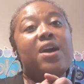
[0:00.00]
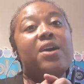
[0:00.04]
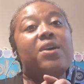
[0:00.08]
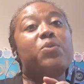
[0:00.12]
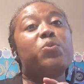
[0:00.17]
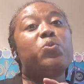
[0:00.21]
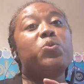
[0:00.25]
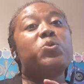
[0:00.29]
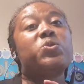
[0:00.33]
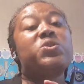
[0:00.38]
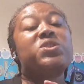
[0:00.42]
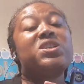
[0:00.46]

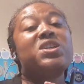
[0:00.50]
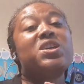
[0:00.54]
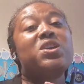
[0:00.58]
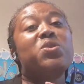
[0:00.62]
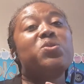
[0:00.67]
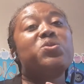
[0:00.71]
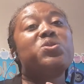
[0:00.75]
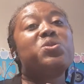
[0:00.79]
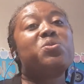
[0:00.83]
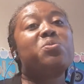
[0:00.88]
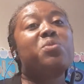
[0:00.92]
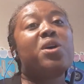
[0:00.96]
We'll see you
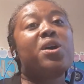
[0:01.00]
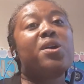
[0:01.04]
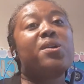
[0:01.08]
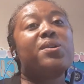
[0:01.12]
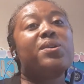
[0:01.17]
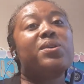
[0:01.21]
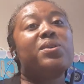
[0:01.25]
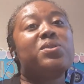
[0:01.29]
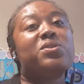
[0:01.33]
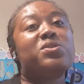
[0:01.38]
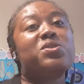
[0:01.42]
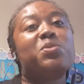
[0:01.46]

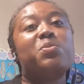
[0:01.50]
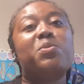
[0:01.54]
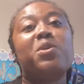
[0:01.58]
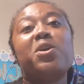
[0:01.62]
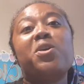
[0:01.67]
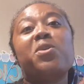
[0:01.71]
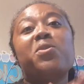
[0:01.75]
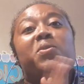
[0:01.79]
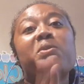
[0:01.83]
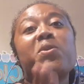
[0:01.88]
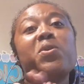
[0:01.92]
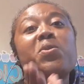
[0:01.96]
tomorrow.
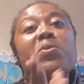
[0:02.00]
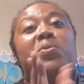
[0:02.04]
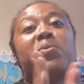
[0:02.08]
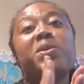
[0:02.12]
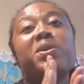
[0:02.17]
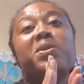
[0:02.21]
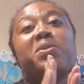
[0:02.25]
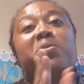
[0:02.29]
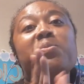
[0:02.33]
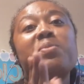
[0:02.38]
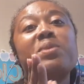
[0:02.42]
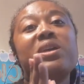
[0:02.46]
Tomorrow
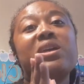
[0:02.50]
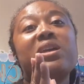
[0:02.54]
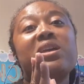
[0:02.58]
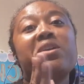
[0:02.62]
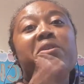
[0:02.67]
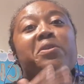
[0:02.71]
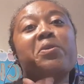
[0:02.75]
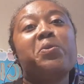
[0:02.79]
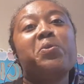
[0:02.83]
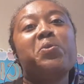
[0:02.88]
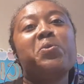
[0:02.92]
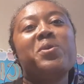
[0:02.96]
will be
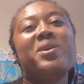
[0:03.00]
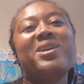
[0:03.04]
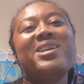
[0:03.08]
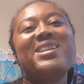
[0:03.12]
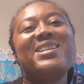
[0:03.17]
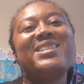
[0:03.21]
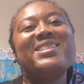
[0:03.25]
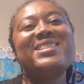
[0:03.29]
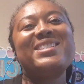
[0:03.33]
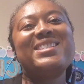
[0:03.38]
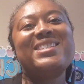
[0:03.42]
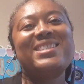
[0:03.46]

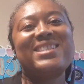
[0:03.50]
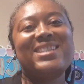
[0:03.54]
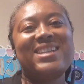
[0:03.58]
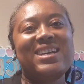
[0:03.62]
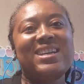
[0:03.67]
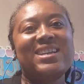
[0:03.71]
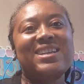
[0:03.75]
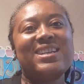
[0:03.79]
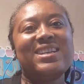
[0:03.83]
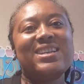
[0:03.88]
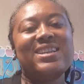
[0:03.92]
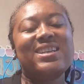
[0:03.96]

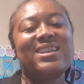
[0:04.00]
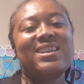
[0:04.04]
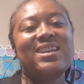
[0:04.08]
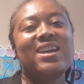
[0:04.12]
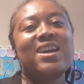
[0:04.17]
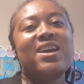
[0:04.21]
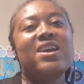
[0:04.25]
Wednesday.